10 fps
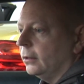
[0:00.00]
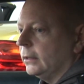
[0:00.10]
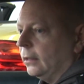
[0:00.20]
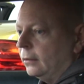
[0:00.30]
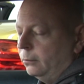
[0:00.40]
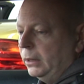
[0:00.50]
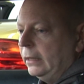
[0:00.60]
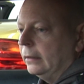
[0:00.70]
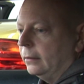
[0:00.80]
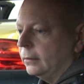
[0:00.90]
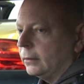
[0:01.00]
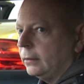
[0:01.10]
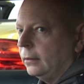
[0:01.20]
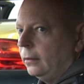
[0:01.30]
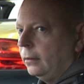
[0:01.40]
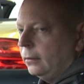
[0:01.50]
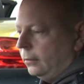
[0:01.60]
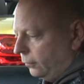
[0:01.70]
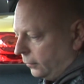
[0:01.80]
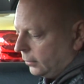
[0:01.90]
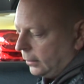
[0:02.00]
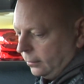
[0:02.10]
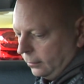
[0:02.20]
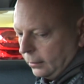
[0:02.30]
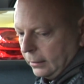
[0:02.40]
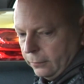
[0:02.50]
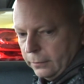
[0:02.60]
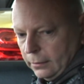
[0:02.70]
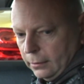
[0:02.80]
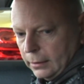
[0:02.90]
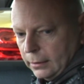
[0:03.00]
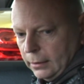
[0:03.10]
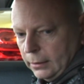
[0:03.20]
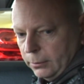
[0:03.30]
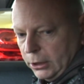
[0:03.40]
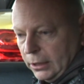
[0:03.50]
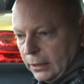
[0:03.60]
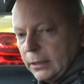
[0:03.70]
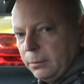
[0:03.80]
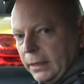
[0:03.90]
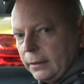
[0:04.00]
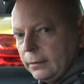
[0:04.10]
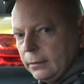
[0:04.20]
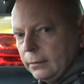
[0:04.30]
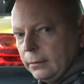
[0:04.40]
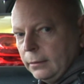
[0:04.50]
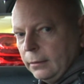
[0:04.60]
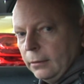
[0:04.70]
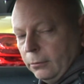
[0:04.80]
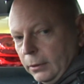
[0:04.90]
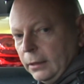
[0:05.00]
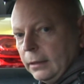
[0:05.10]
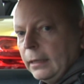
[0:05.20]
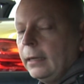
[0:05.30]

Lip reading: at cost, and a big cost. You're forking a lot out for a lot of things which you'd expect with a